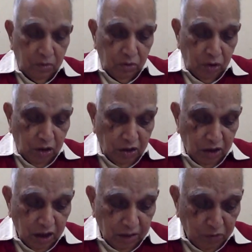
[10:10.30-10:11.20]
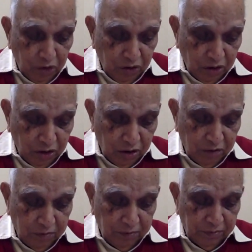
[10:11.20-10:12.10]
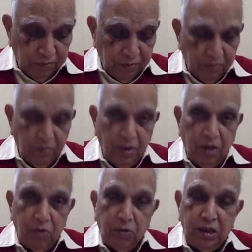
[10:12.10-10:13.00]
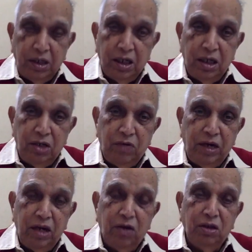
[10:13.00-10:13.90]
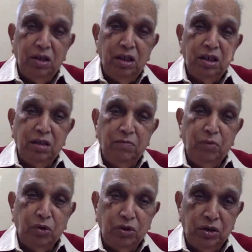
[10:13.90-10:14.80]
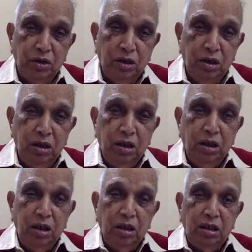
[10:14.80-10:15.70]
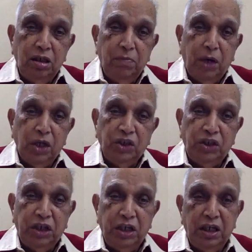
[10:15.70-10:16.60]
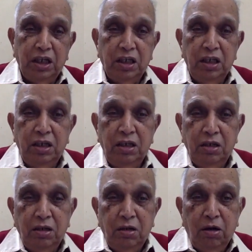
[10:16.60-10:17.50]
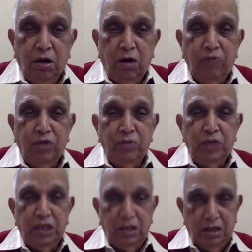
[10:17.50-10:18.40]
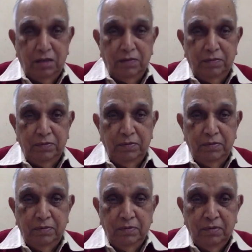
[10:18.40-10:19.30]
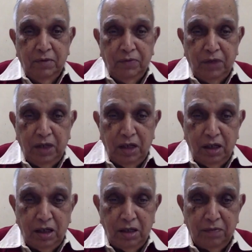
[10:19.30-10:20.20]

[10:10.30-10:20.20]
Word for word: In the circumstances, one can dwell on these books, the mastery of subject, the